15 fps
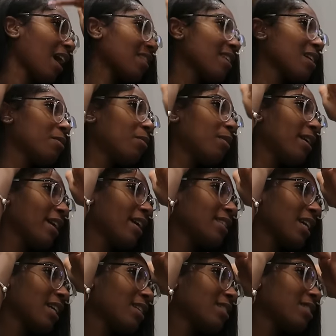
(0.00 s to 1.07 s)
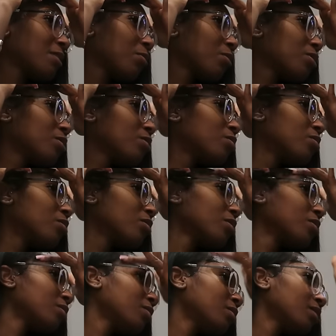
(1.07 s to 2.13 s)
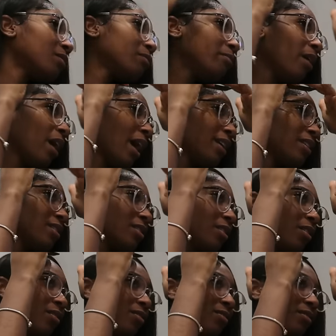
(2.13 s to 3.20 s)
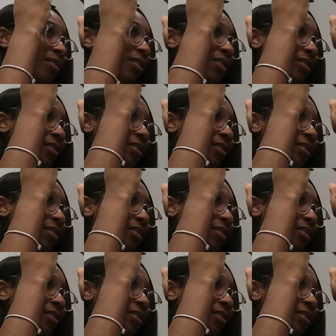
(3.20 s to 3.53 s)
I think what it is, I just need to watch tutorials, but I just don't.